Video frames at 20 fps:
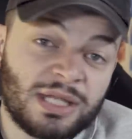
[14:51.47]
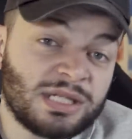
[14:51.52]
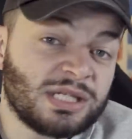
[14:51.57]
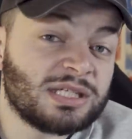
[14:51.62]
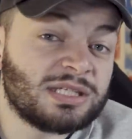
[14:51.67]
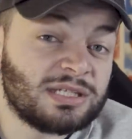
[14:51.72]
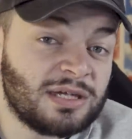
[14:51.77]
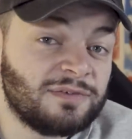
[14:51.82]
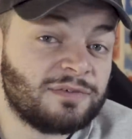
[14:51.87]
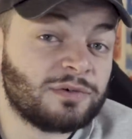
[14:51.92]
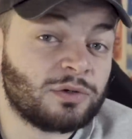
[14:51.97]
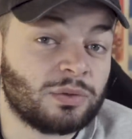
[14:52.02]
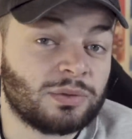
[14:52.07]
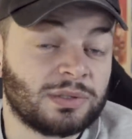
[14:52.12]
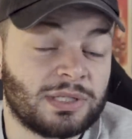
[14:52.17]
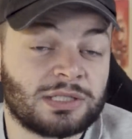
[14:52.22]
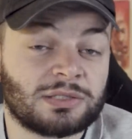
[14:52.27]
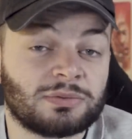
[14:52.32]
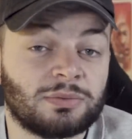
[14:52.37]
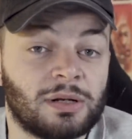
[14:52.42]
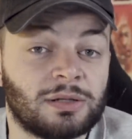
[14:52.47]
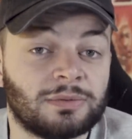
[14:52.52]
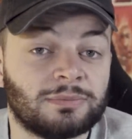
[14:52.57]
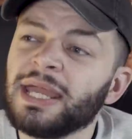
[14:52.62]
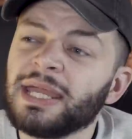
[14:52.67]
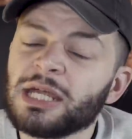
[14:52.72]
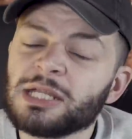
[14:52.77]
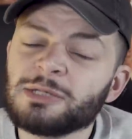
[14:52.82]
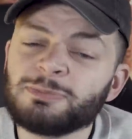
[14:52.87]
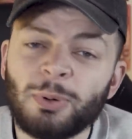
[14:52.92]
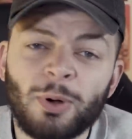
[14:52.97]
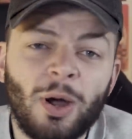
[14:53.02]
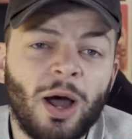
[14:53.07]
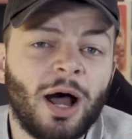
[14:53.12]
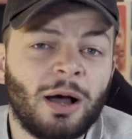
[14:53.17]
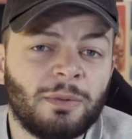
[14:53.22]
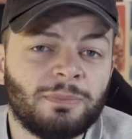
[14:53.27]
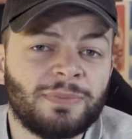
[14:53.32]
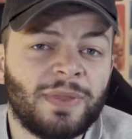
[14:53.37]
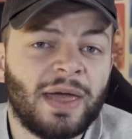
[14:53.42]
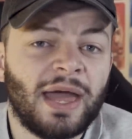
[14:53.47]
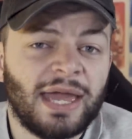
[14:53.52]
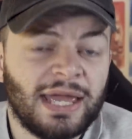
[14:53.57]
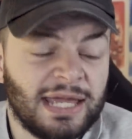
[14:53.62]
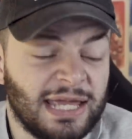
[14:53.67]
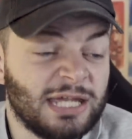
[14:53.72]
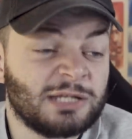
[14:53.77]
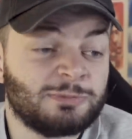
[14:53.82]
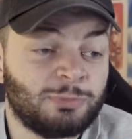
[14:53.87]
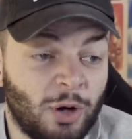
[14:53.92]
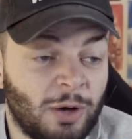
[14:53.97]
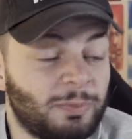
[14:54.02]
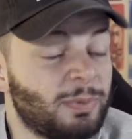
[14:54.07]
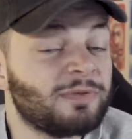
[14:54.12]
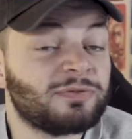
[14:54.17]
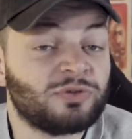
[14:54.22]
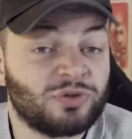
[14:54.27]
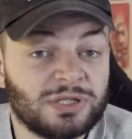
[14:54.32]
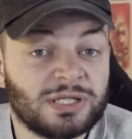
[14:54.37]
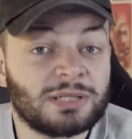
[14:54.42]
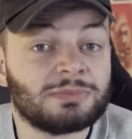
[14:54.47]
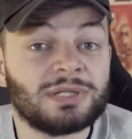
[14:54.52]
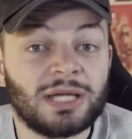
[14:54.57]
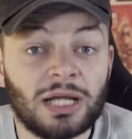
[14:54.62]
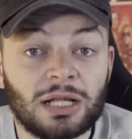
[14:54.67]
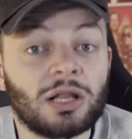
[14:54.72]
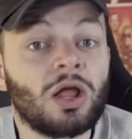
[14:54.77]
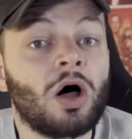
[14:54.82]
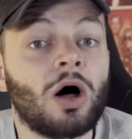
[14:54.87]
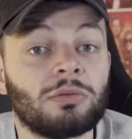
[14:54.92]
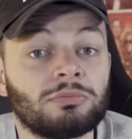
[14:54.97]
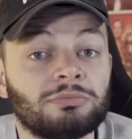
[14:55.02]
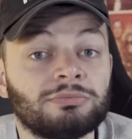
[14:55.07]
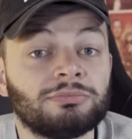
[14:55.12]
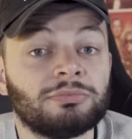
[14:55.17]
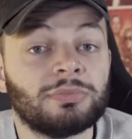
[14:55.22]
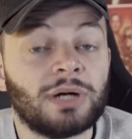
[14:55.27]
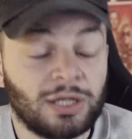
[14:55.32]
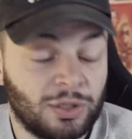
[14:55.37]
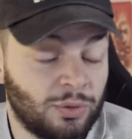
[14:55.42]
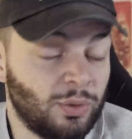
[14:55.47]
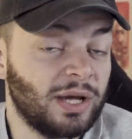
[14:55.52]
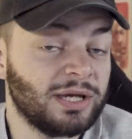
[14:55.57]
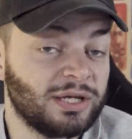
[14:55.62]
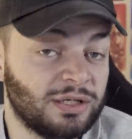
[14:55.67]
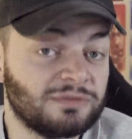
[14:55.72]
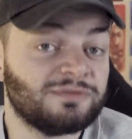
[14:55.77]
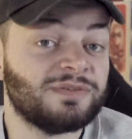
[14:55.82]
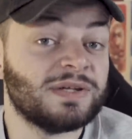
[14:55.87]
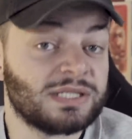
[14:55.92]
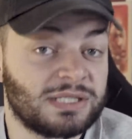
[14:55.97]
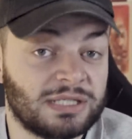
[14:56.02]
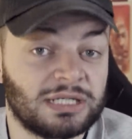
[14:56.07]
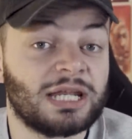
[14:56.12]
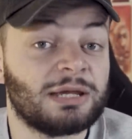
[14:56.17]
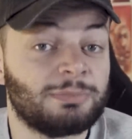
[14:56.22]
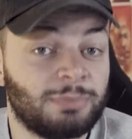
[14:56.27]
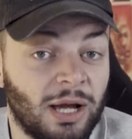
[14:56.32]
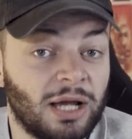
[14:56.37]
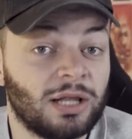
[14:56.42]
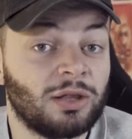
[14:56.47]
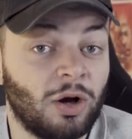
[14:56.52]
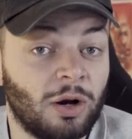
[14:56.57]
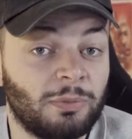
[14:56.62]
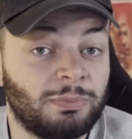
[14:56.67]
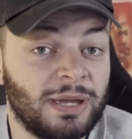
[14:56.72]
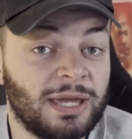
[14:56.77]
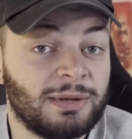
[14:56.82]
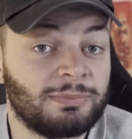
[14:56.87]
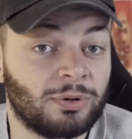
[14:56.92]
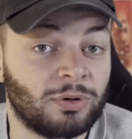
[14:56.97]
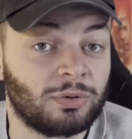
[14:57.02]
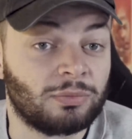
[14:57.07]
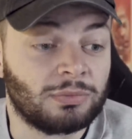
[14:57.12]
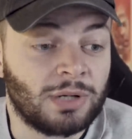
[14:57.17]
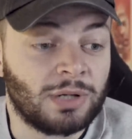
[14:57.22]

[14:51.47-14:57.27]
this is difficult, this one. He gets put up there, he gets put above ChrisMD a lot. and quite convincingly by a lot of people.